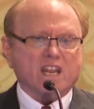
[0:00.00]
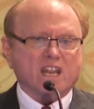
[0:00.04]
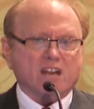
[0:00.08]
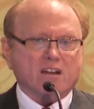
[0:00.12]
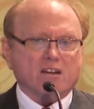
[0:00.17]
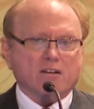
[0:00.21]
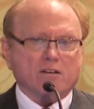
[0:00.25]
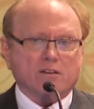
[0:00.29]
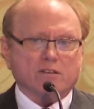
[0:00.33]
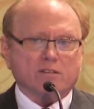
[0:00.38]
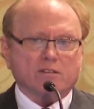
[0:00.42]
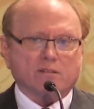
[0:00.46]

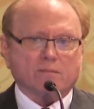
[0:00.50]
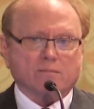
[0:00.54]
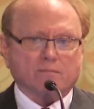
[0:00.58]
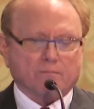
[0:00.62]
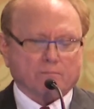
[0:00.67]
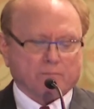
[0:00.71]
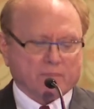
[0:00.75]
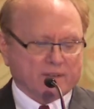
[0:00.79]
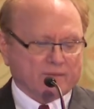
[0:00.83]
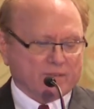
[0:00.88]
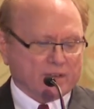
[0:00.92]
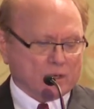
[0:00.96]
years,
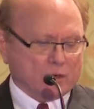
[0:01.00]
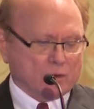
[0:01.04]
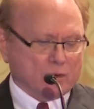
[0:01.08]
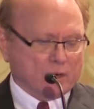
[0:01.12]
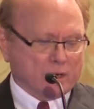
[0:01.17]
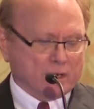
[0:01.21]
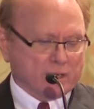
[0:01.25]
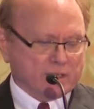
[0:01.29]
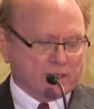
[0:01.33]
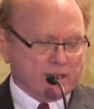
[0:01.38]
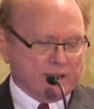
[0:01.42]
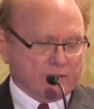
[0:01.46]

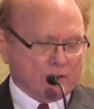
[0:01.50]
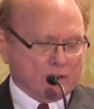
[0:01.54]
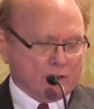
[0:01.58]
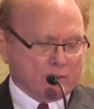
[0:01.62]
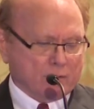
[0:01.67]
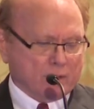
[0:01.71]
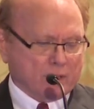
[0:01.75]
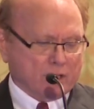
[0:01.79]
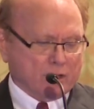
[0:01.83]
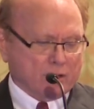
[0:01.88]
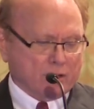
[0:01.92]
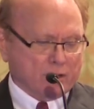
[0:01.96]
pemphigoid, never a
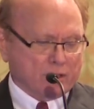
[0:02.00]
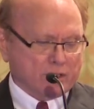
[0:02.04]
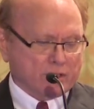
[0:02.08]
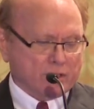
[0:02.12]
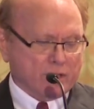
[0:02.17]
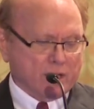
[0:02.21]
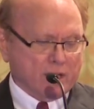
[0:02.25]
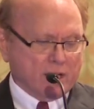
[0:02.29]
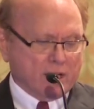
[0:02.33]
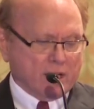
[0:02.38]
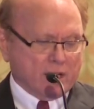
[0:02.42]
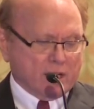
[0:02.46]
recurrence.
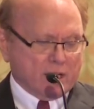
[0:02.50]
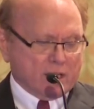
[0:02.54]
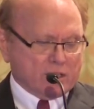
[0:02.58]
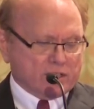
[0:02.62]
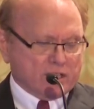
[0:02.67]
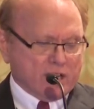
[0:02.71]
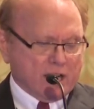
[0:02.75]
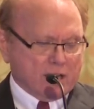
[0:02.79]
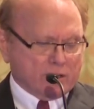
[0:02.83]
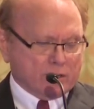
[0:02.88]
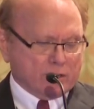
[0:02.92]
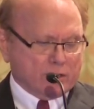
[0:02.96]

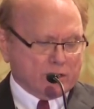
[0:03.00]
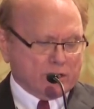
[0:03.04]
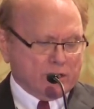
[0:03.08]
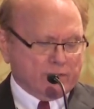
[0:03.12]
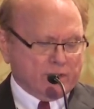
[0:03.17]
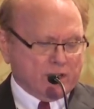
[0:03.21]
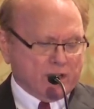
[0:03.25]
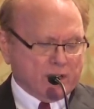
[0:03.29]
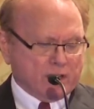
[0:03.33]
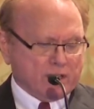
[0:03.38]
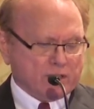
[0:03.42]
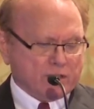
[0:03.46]
Childhood
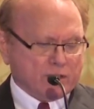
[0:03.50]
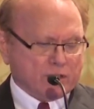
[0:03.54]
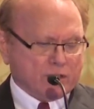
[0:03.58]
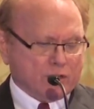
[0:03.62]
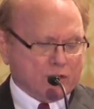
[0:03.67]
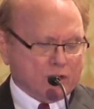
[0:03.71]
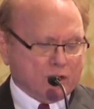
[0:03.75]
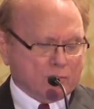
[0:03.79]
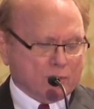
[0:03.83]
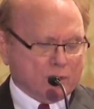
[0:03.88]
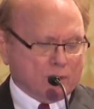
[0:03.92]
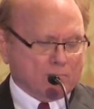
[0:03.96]
uveitis is
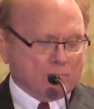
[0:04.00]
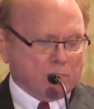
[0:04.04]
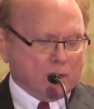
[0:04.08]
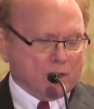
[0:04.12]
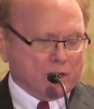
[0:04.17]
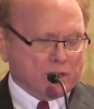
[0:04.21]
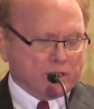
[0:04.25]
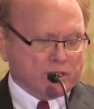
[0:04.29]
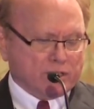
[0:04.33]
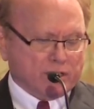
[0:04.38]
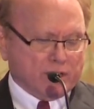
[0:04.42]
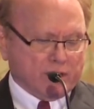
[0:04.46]
curable,
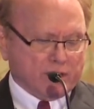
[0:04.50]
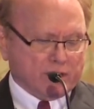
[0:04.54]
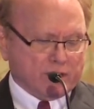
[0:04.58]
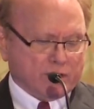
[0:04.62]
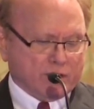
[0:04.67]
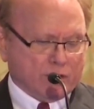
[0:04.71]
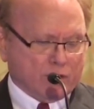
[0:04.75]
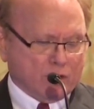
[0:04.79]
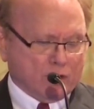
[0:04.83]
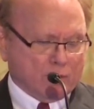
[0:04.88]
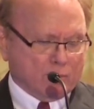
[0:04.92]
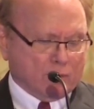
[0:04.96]
birdshot is
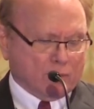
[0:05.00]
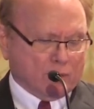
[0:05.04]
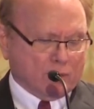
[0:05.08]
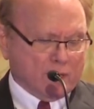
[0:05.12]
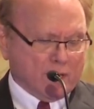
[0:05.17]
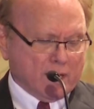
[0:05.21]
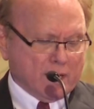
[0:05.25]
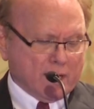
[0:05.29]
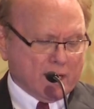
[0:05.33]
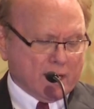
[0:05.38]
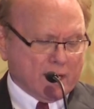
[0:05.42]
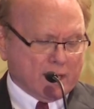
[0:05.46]
curable,
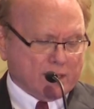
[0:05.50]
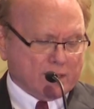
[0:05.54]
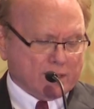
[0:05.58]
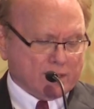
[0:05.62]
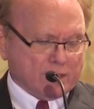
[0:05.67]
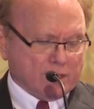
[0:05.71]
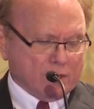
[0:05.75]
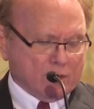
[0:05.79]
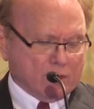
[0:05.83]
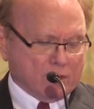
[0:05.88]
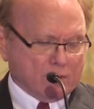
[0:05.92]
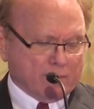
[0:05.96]
and
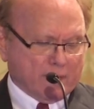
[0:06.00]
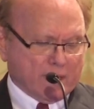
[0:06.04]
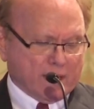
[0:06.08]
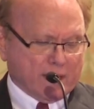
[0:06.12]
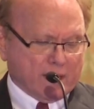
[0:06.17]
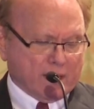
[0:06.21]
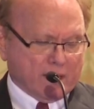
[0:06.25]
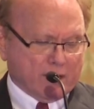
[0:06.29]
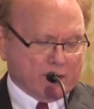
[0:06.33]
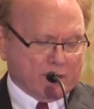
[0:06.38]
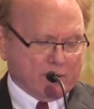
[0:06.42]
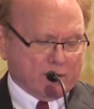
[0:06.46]
so are
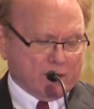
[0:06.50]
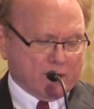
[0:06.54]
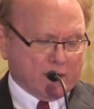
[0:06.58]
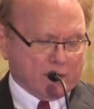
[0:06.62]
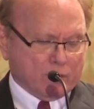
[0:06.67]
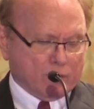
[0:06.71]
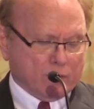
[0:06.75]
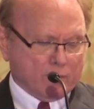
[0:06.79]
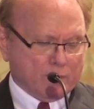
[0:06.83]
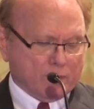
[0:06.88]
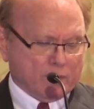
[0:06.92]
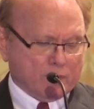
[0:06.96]
many other
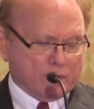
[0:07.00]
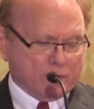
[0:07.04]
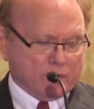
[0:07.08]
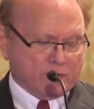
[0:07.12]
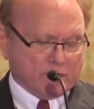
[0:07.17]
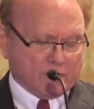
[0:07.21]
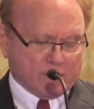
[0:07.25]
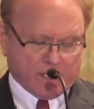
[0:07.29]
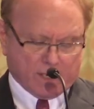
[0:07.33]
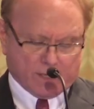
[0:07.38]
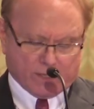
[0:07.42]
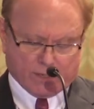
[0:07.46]
autoimmune
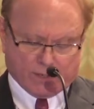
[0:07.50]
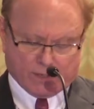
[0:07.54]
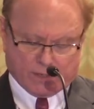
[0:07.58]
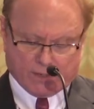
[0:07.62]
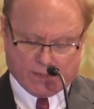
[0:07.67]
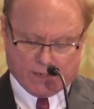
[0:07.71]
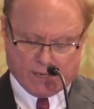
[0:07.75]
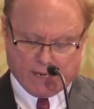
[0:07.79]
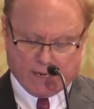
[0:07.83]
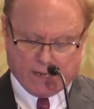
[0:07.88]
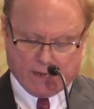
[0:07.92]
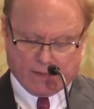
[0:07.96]

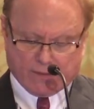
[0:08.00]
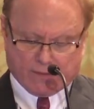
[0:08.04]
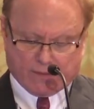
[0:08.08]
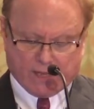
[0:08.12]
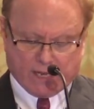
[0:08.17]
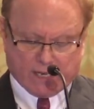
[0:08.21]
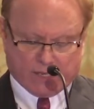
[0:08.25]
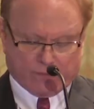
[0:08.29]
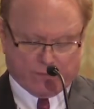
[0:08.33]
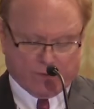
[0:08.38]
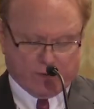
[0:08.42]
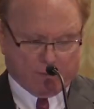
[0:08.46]
diseases.
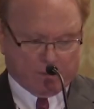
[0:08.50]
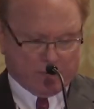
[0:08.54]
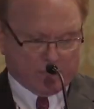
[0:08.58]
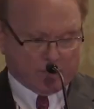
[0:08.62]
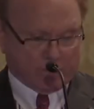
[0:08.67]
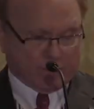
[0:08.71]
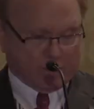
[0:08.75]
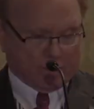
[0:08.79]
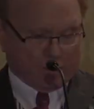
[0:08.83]
Thanks very much,